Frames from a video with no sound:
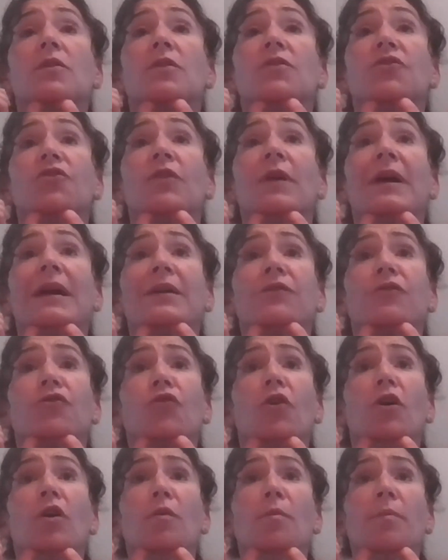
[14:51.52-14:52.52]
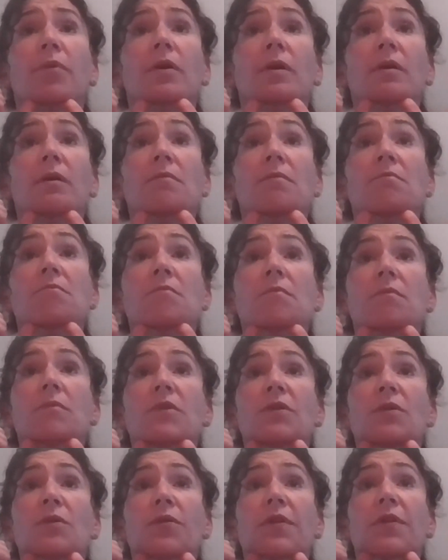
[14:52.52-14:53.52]
drag and drop
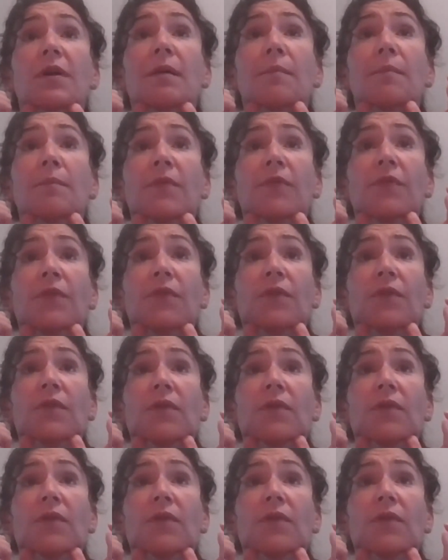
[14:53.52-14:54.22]
with your thumbs,